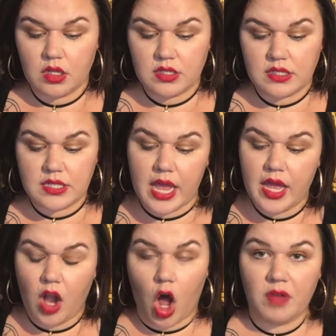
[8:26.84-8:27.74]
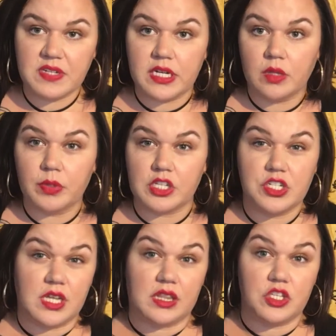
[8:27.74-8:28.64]
said often in the book that
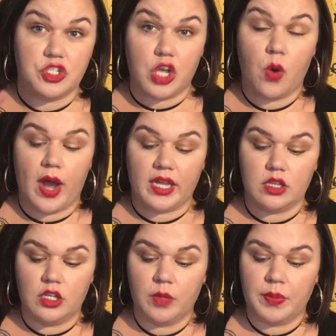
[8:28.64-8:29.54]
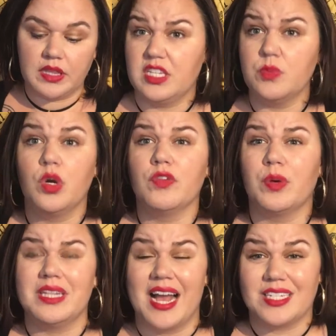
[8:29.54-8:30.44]
she's got this doe-eyed look, but this is more of a
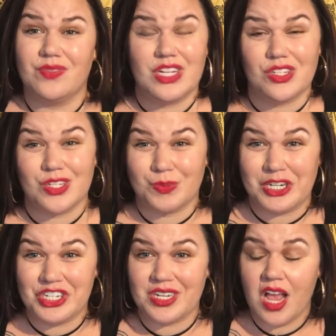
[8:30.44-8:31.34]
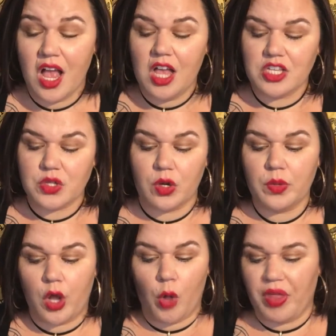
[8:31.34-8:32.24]
relaxed facial expression, so I don't
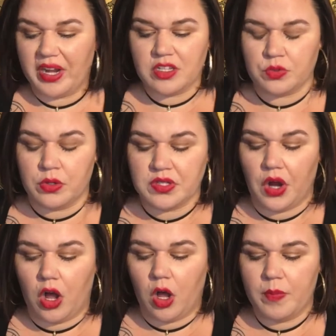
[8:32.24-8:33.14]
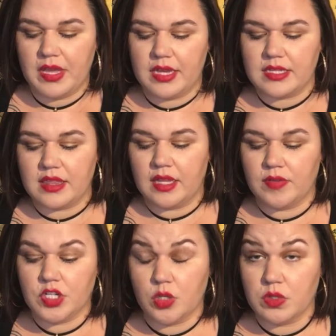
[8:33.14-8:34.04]
really hold that against Rose at all, because I think
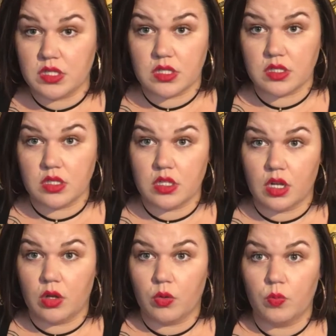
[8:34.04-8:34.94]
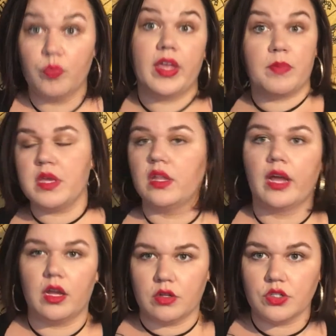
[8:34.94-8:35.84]
if she was, you know, like me,
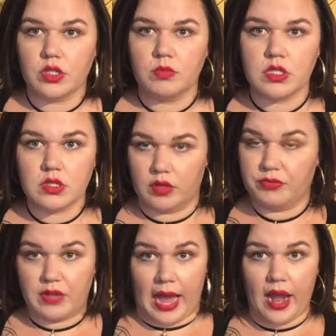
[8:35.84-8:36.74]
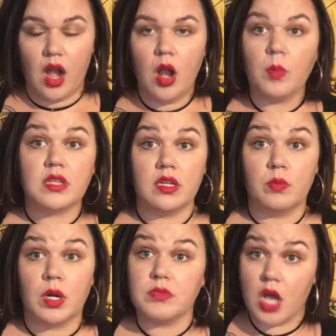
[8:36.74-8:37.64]
like I usually am just like flat, but
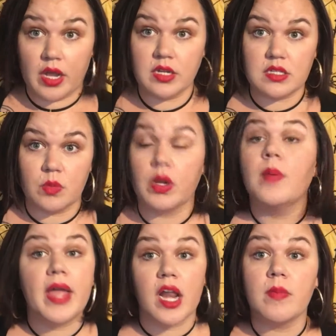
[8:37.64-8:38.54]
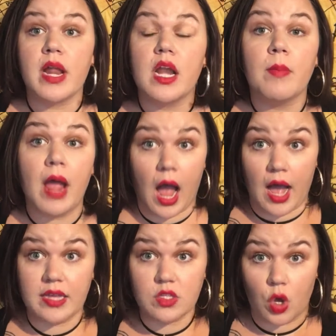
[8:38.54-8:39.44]
then when I'm talking to someone, I'm animated and my
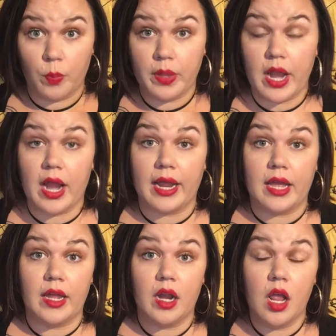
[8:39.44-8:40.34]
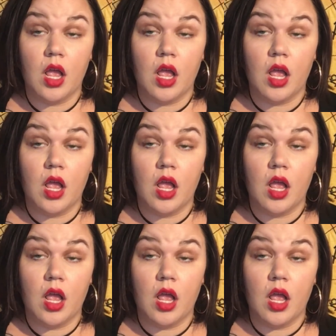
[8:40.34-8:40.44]
eyes open and I get